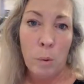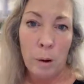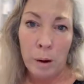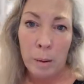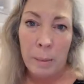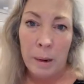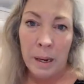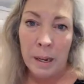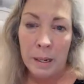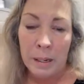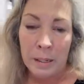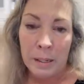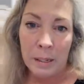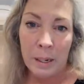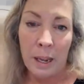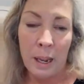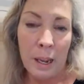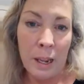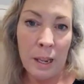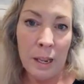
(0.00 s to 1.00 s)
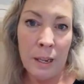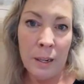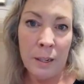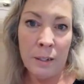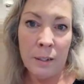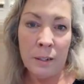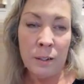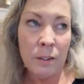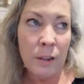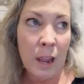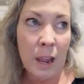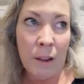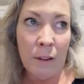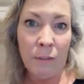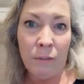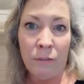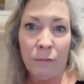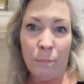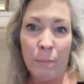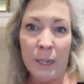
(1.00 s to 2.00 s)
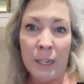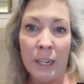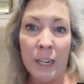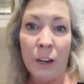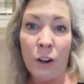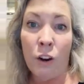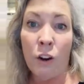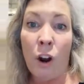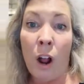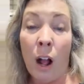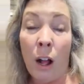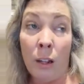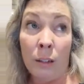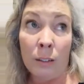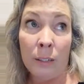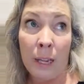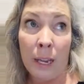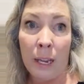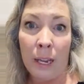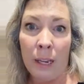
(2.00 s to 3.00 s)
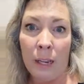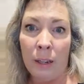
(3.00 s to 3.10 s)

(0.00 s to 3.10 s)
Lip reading: mask, and I've been here all day.